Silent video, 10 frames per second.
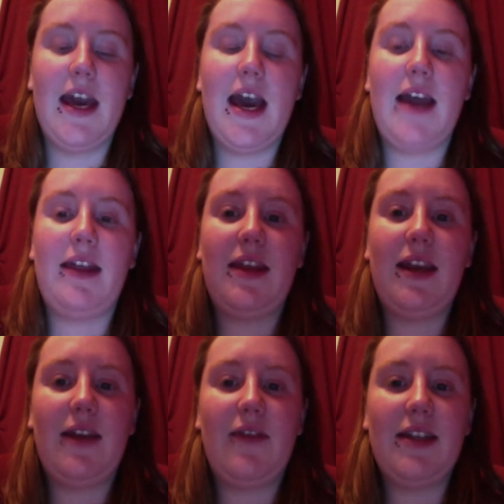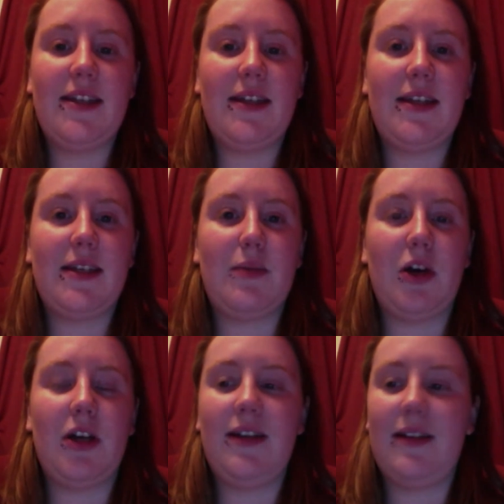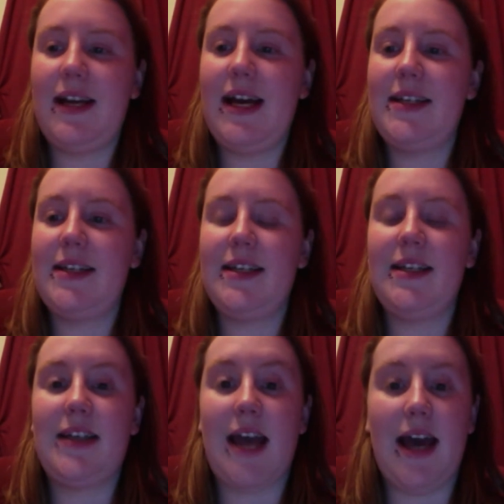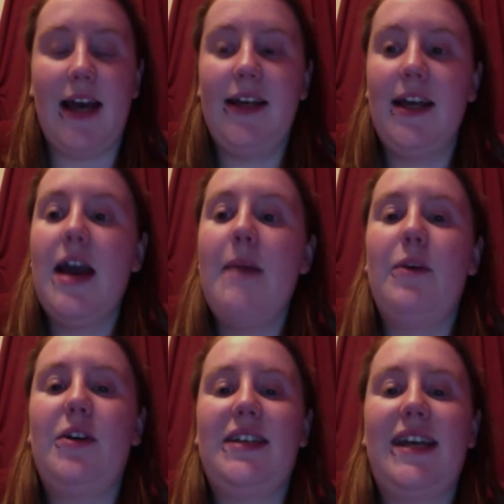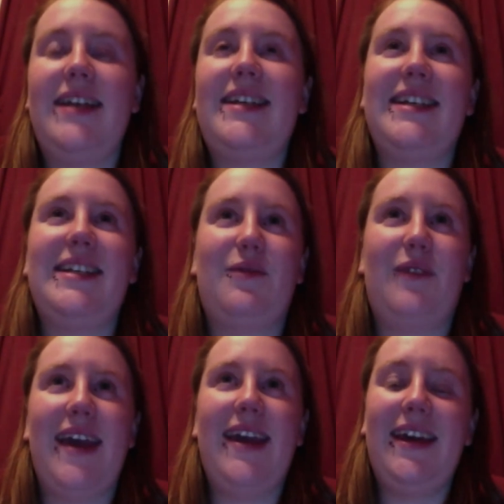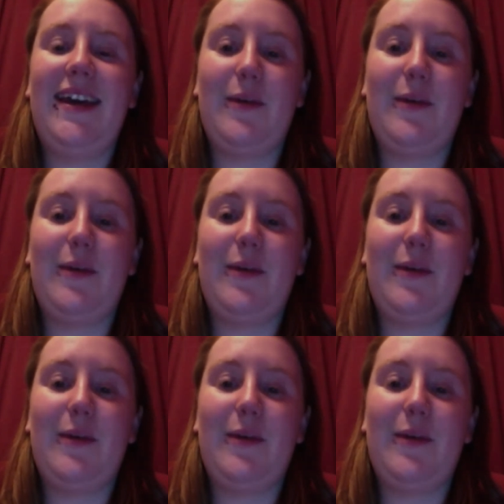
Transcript: I think I've answered this one in the last tag, but it is fake.